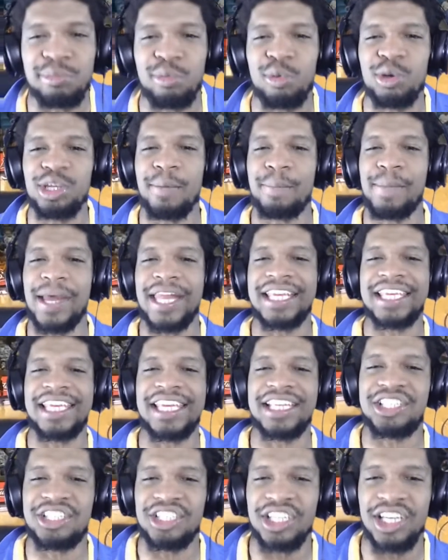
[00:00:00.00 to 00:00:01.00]
boy, you better
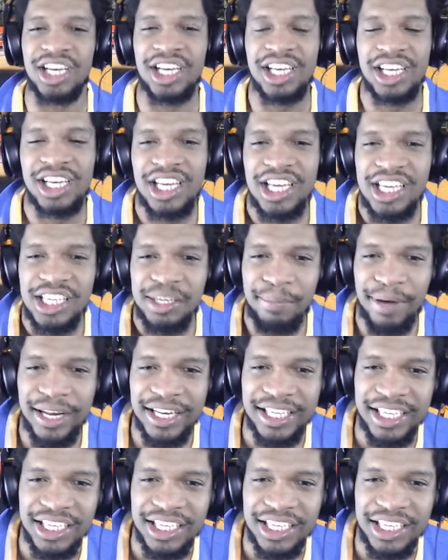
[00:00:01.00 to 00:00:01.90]
get you, I